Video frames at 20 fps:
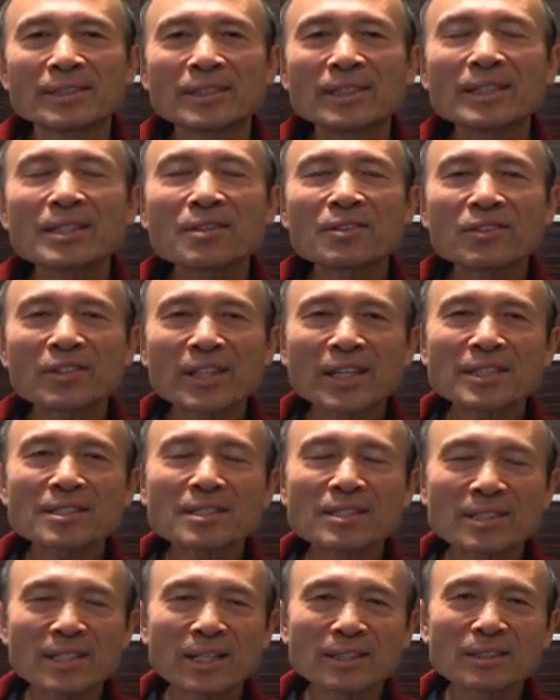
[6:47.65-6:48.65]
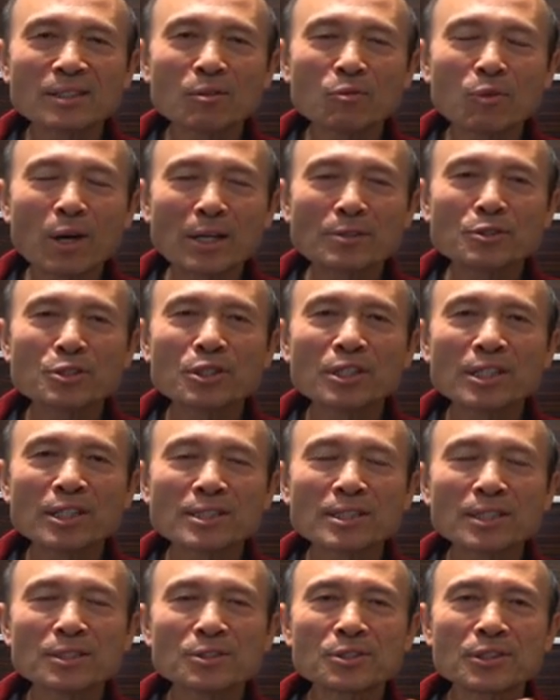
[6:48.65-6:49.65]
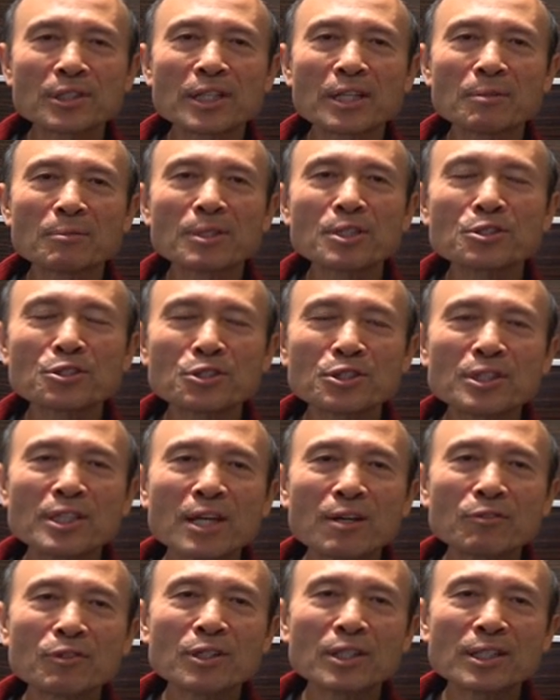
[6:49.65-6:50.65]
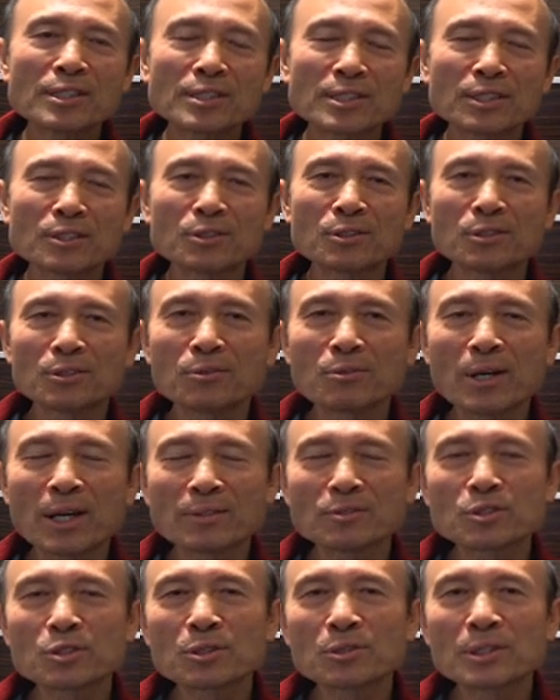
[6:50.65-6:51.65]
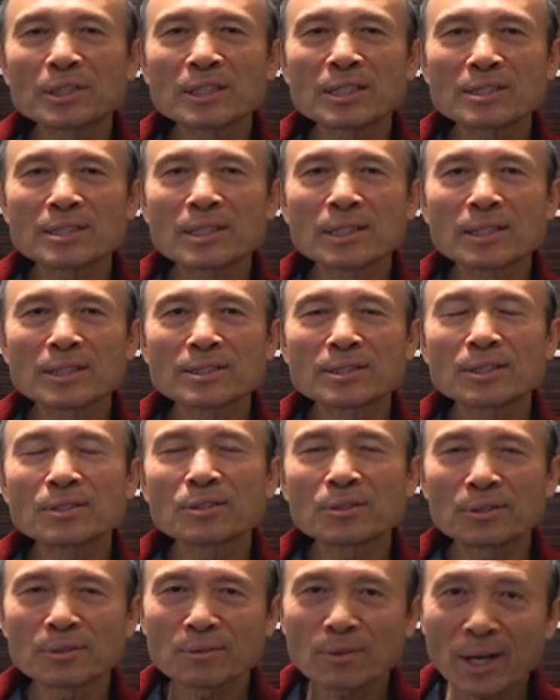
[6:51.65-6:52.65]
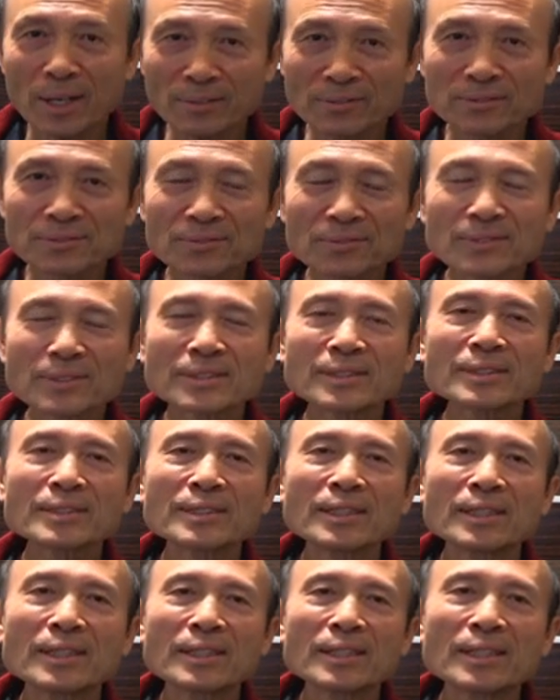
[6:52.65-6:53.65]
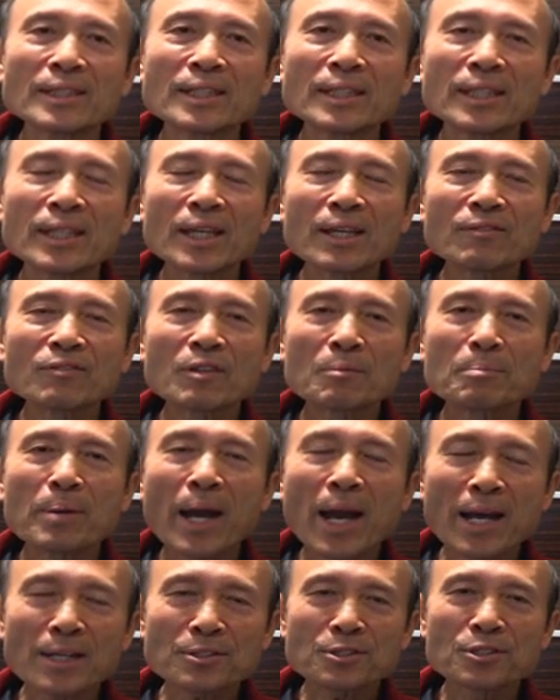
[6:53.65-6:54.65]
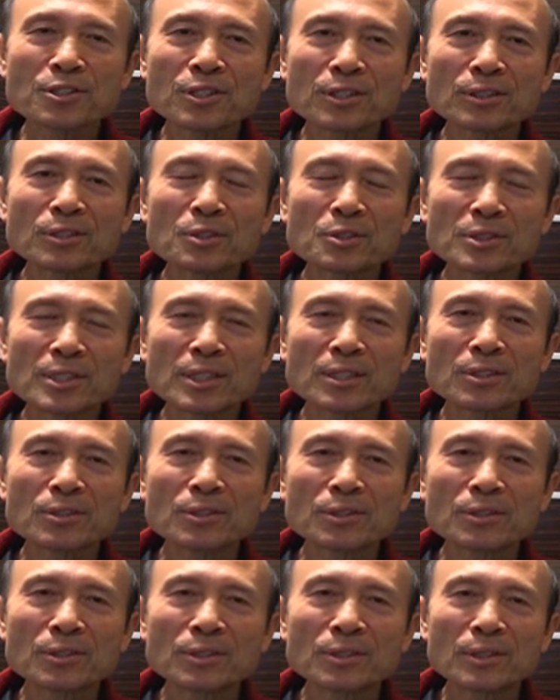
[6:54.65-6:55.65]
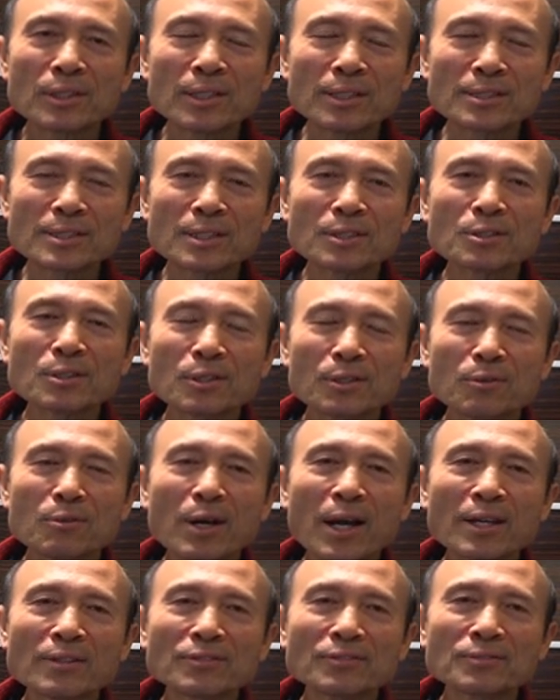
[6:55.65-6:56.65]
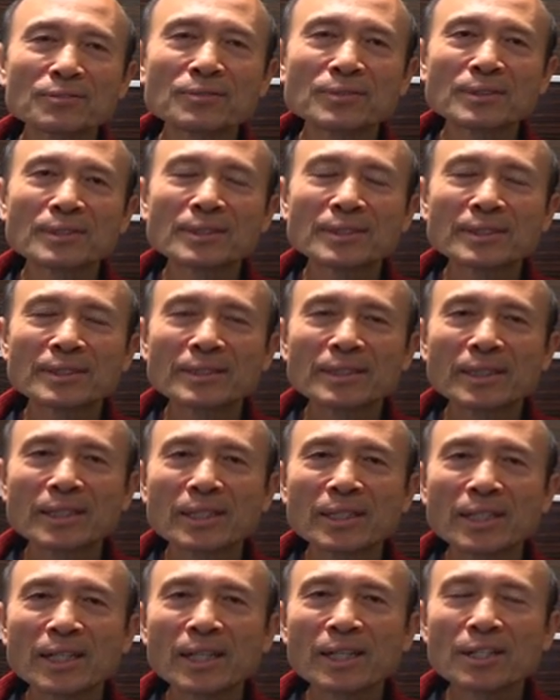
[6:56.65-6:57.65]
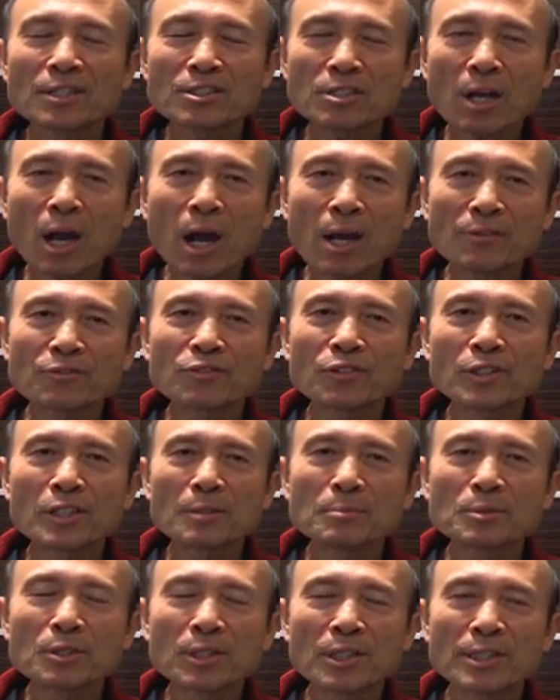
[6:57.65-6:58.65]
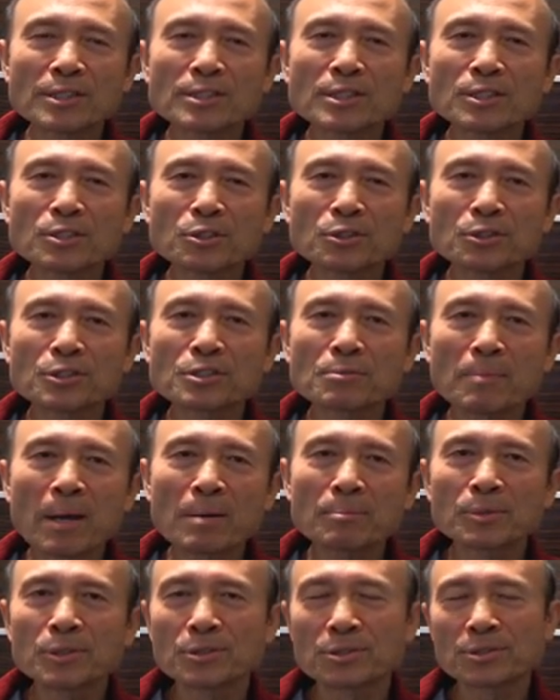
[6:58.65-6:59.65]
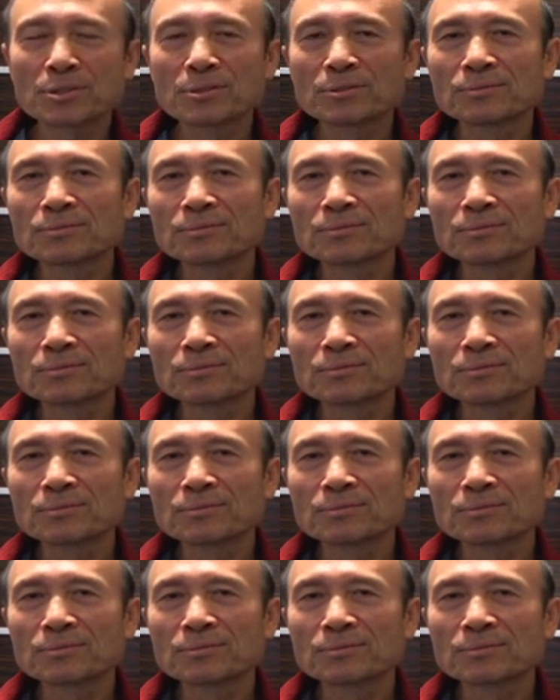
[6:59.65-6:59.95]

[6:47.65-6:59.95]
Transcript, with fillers: He thinks that the wife should listen to him. He should never listen to the wife. So he doesn't listen to the wife. If a pastor doesn't listen to the wife, it is hard for him to listen to his members.